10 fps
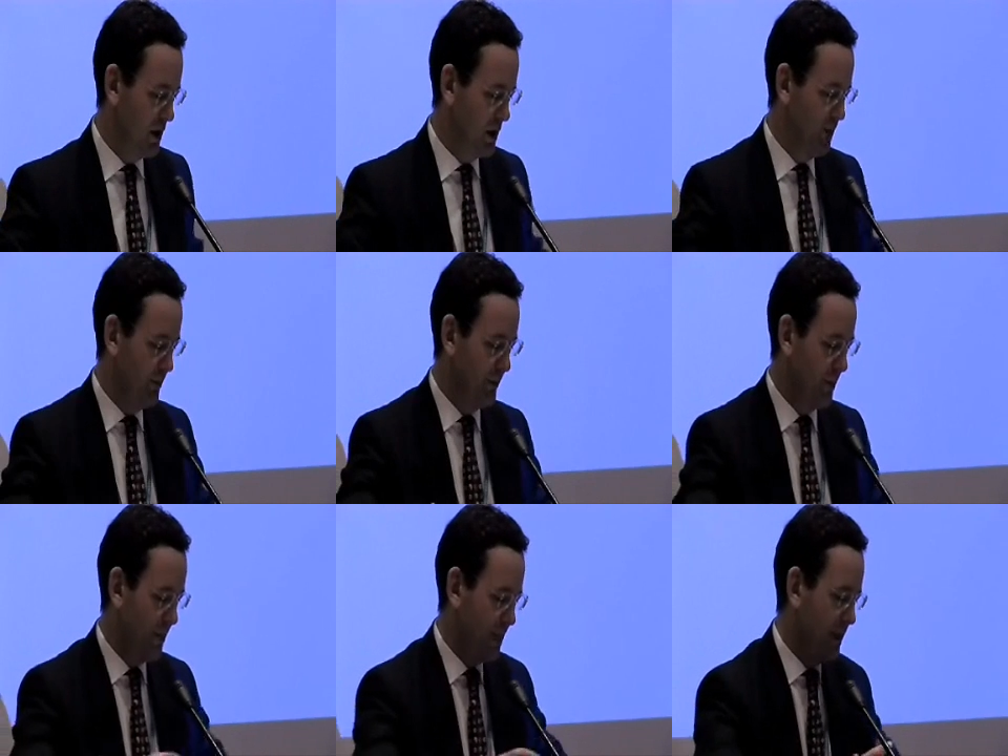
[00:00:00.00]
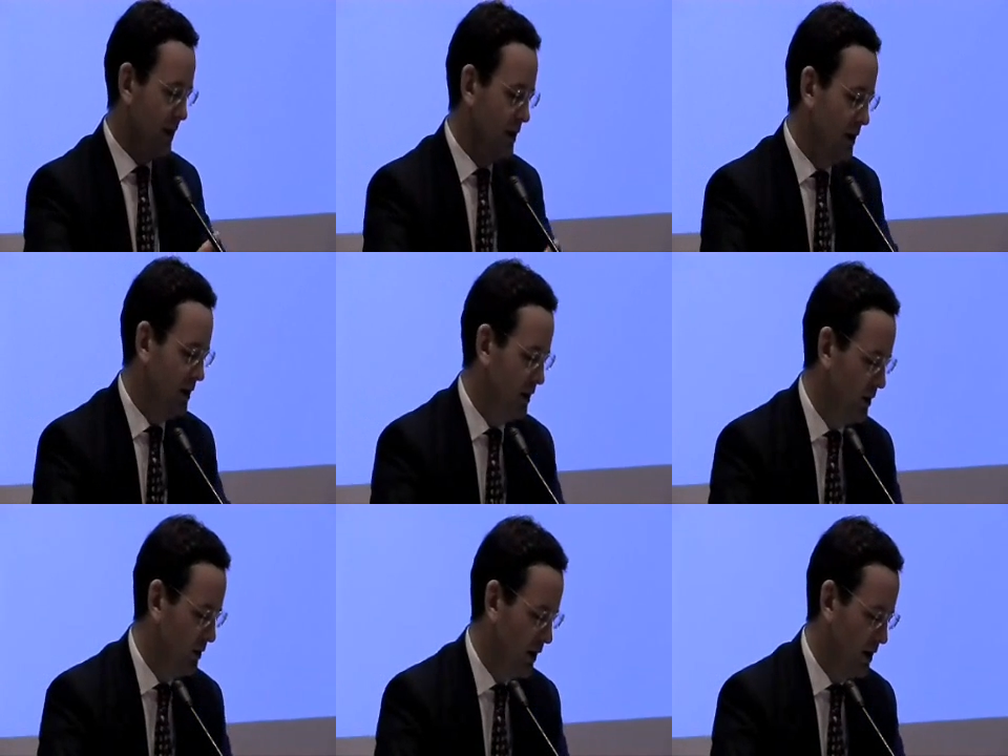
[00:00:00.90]
And in
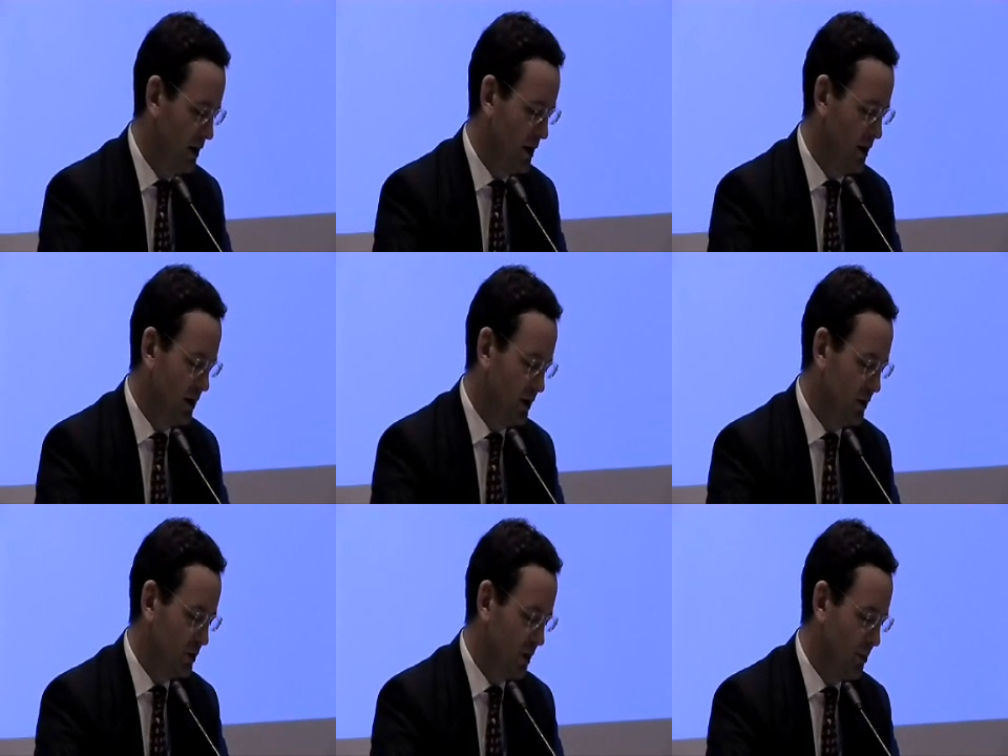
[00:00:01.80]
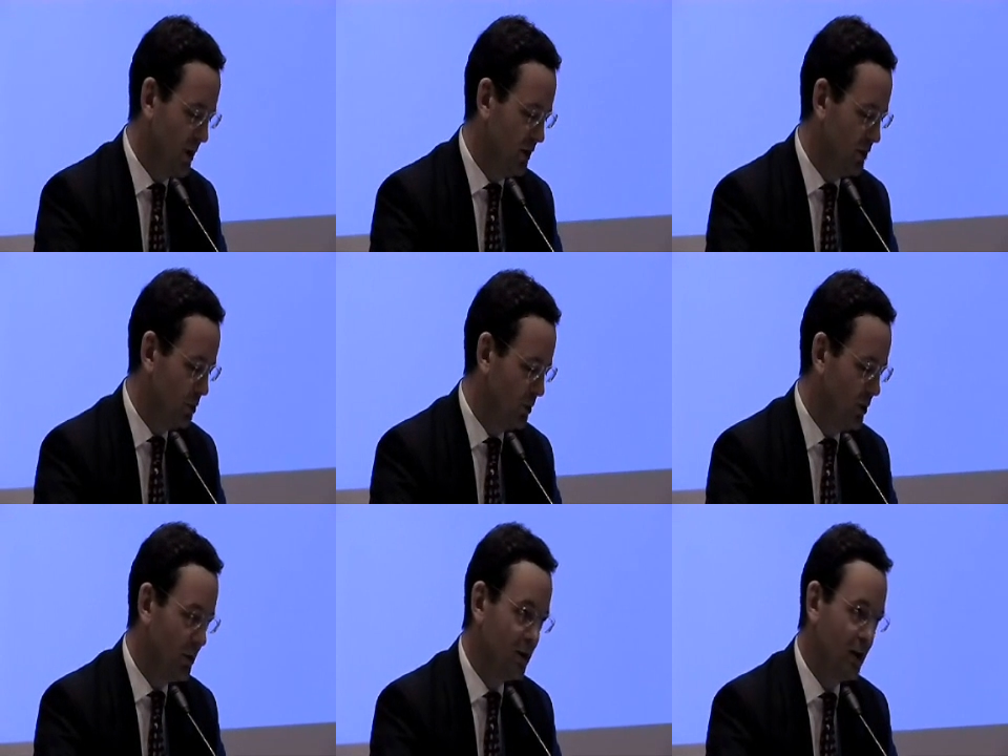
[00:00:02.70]
the UK in the early 90s, we have many
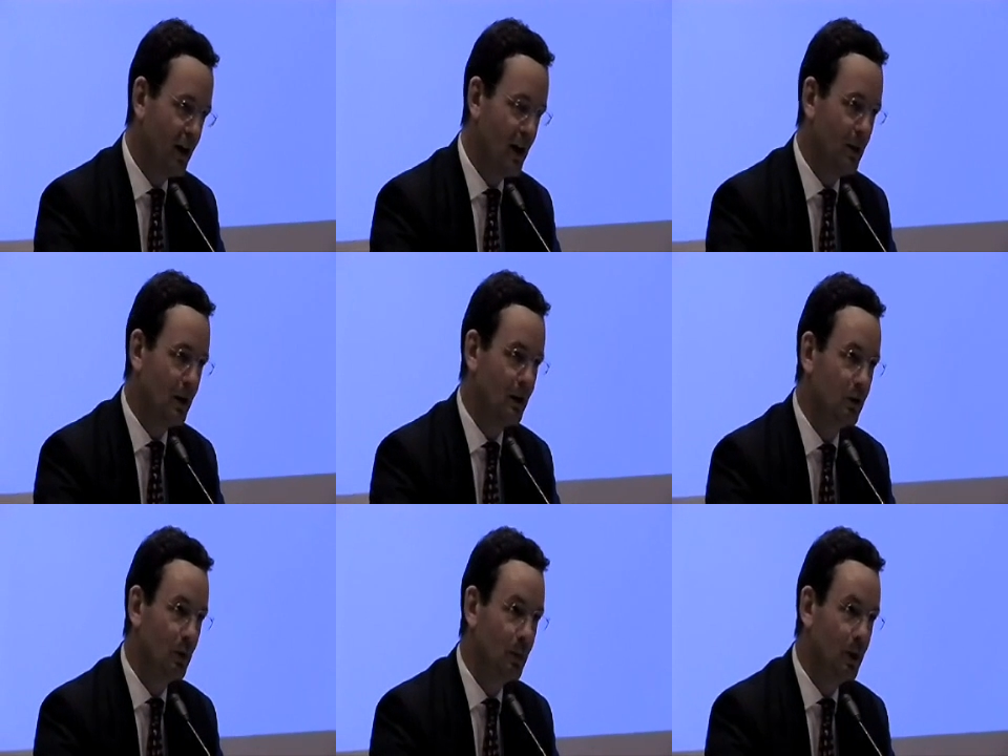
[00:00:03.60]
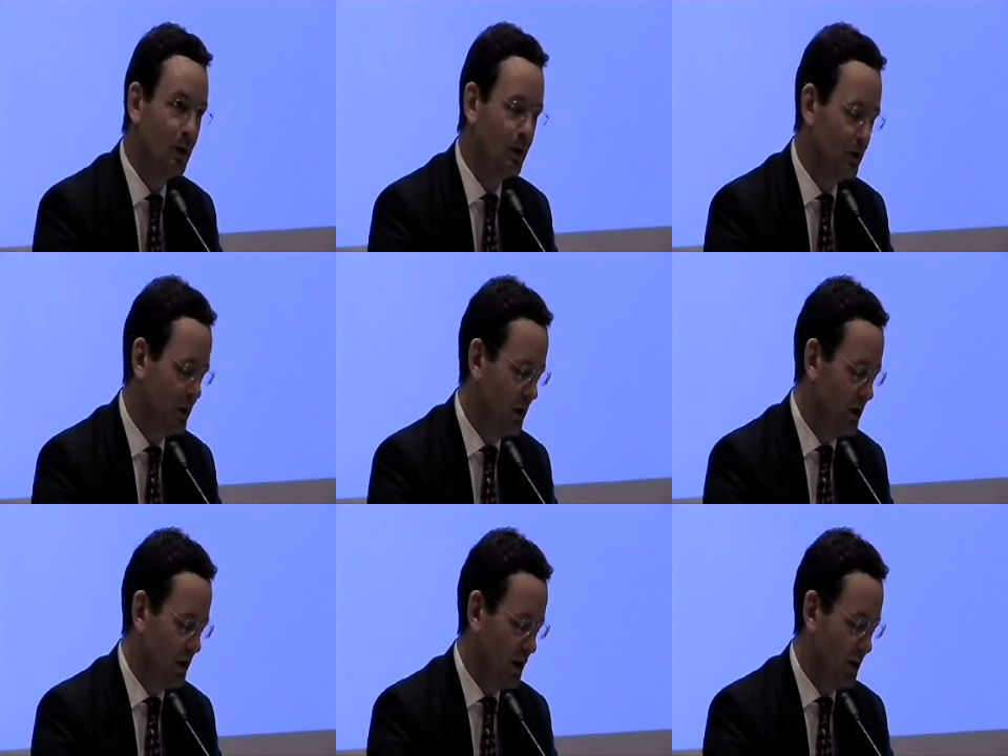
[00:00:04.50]
smaller but dynamic entrepreneurial
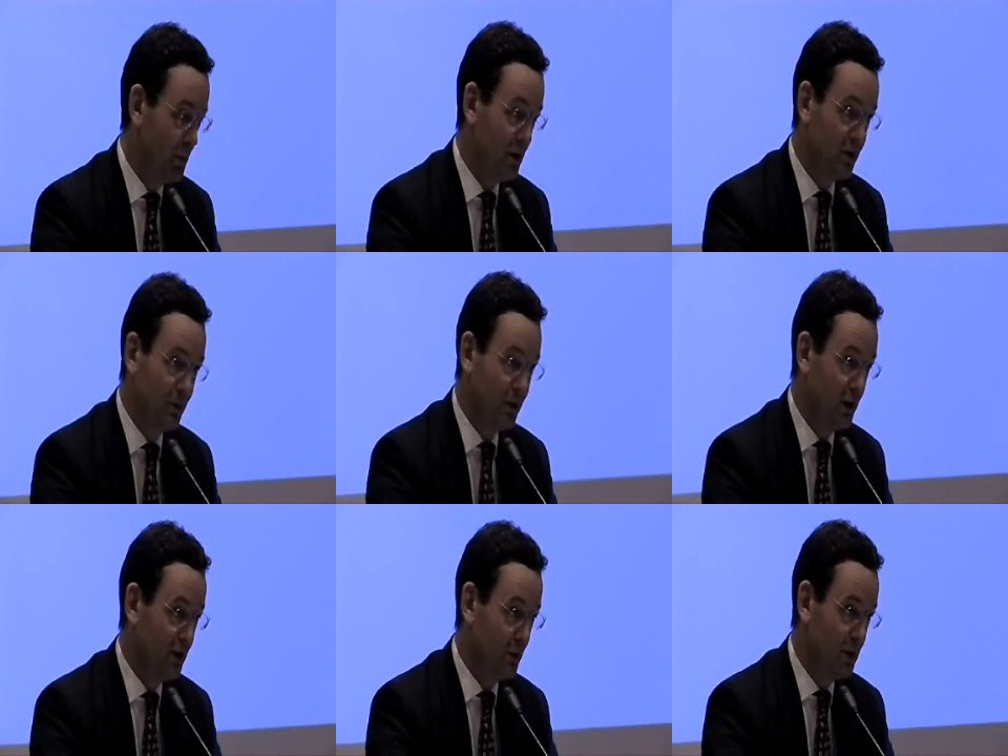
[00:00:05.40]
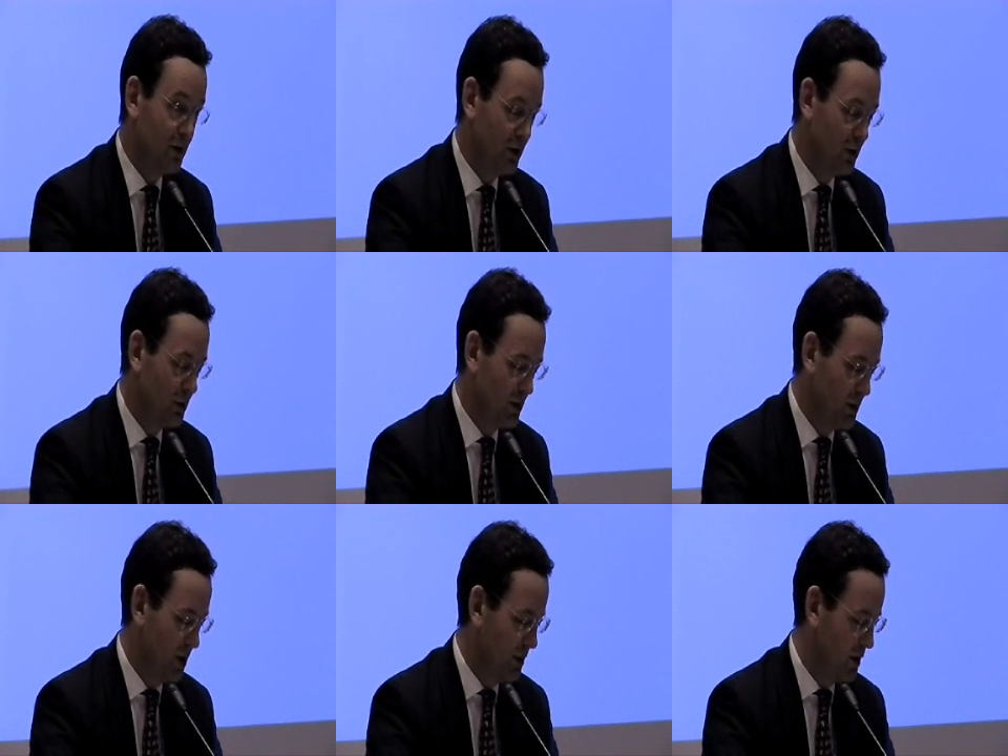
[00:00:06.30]
companies, very similar to Europe at the
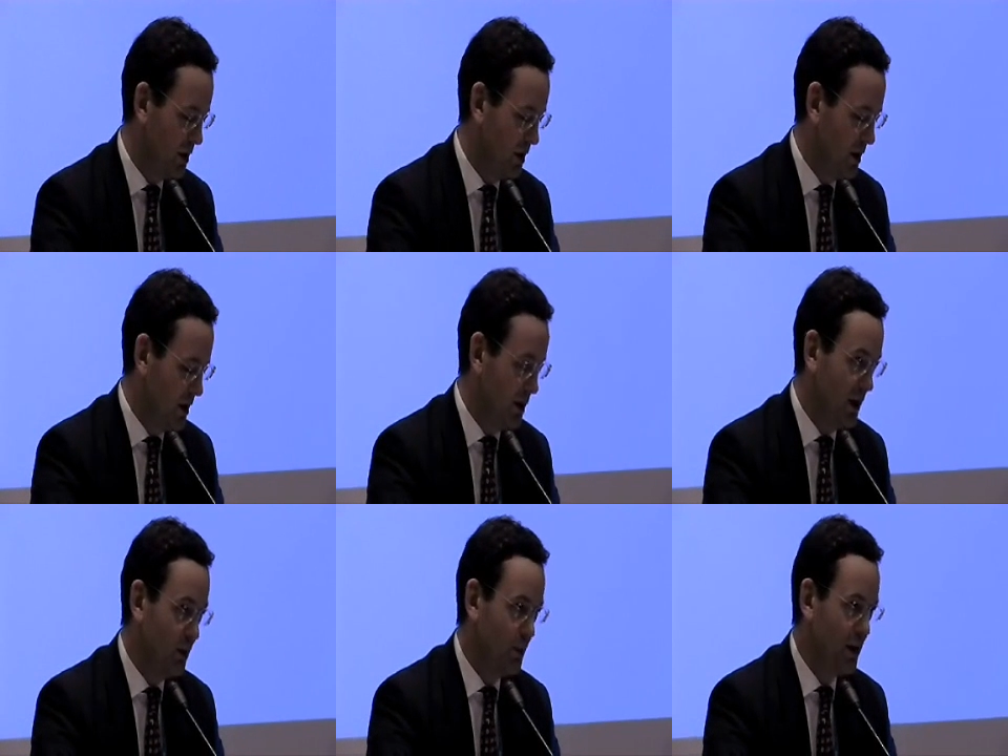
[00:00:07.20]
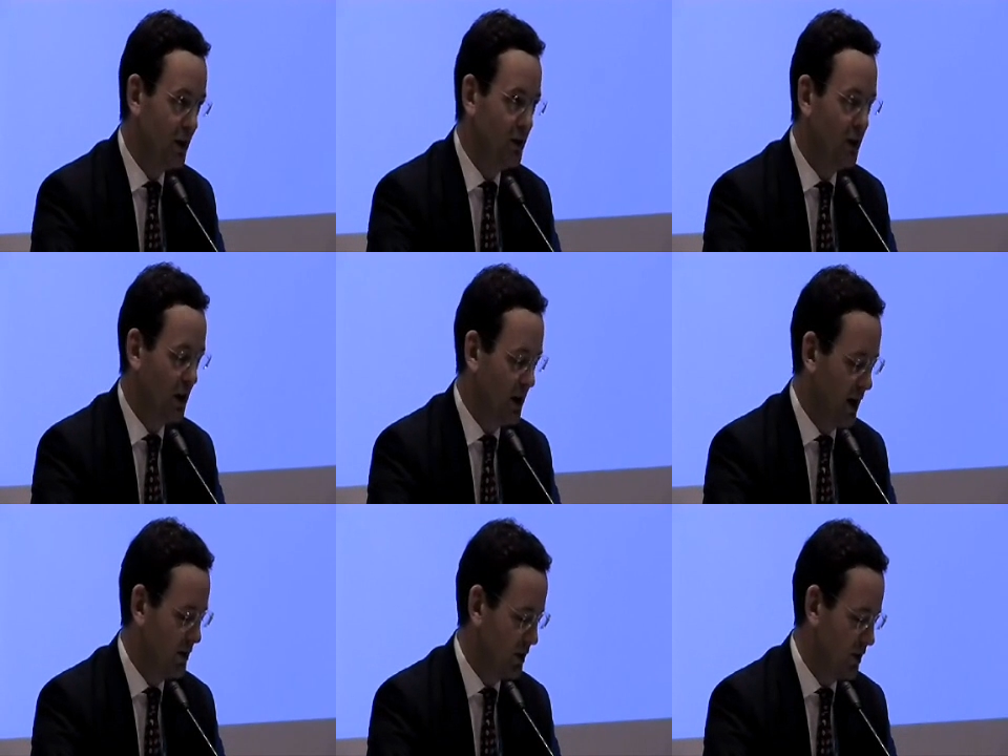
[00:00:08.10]
moment. And they were being denied
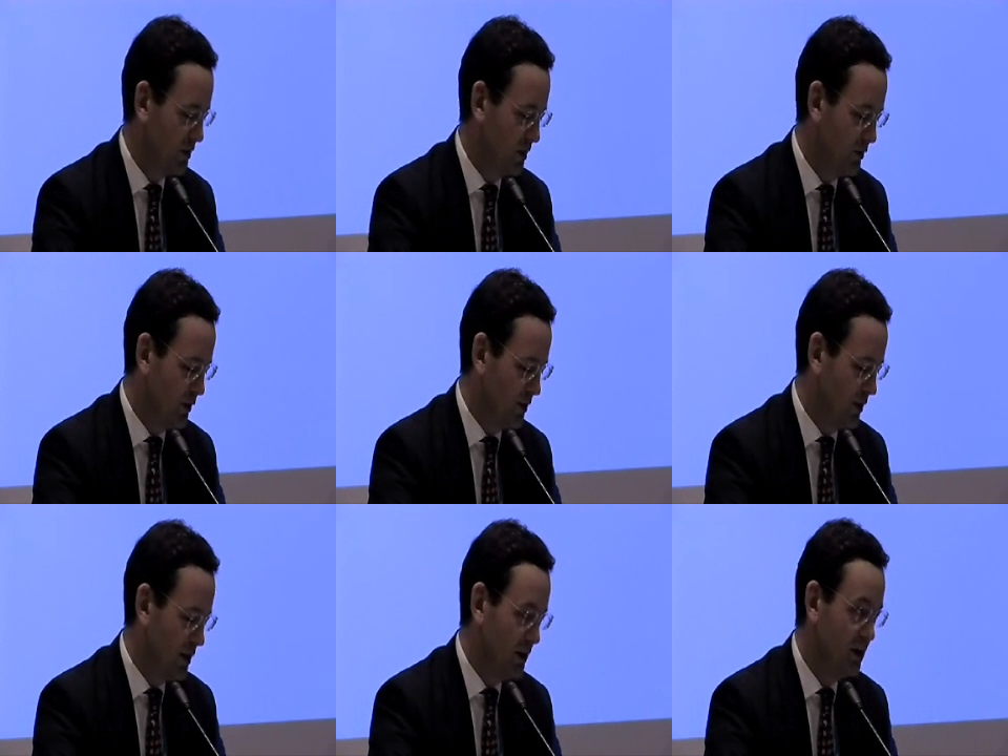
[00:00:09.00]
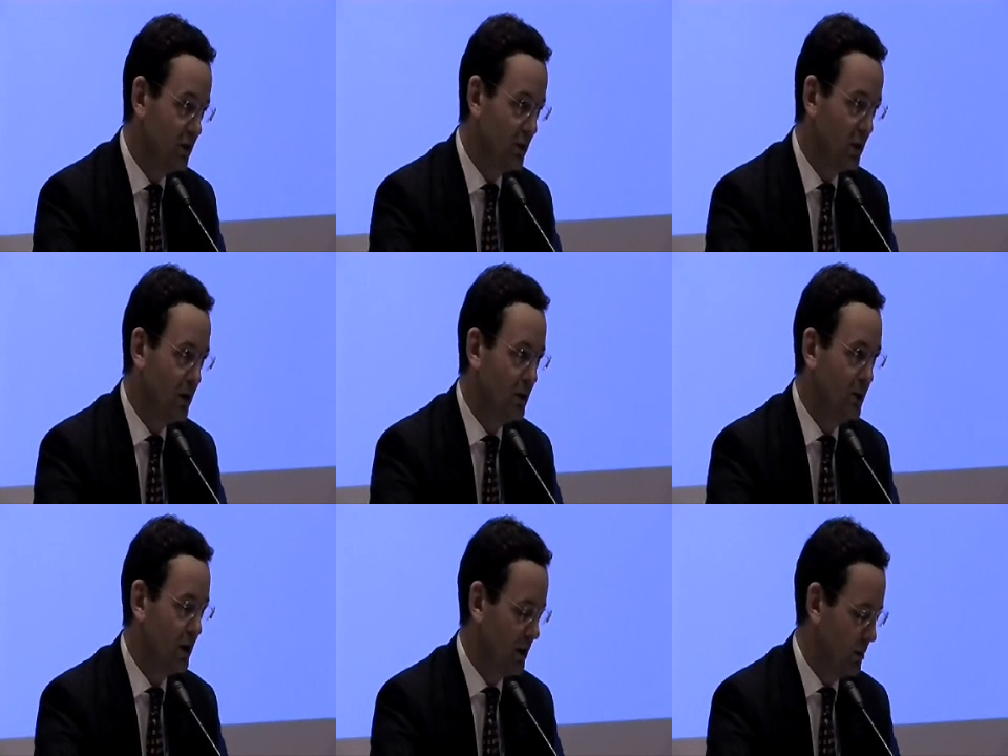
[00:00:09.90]
access to the funds they needed to grow and
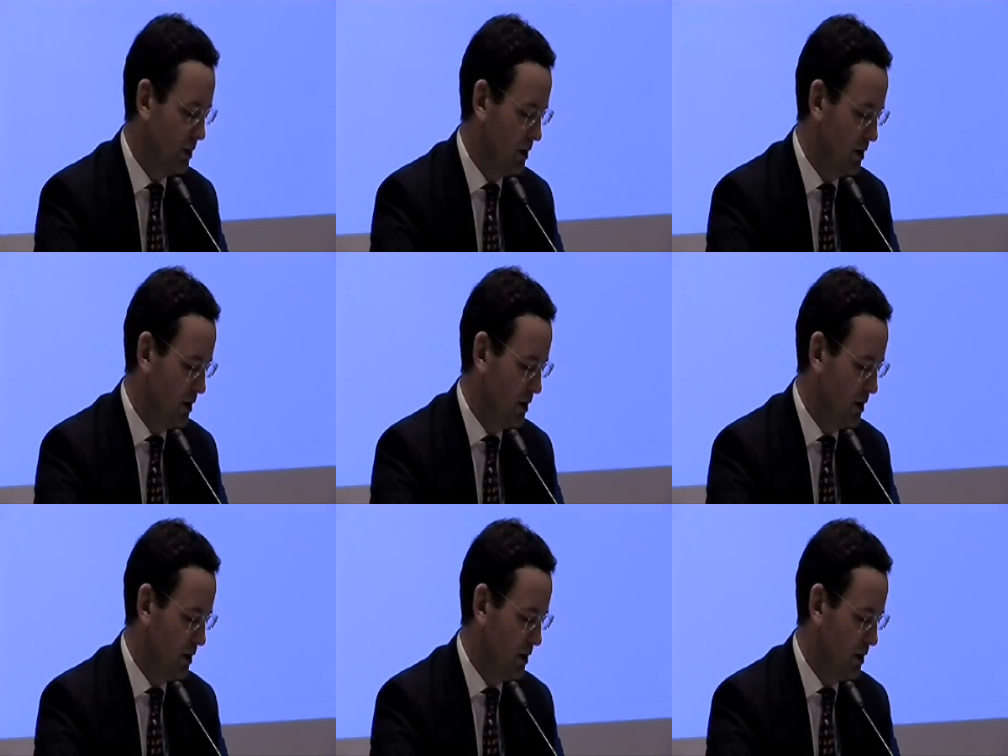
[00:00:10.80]
develop.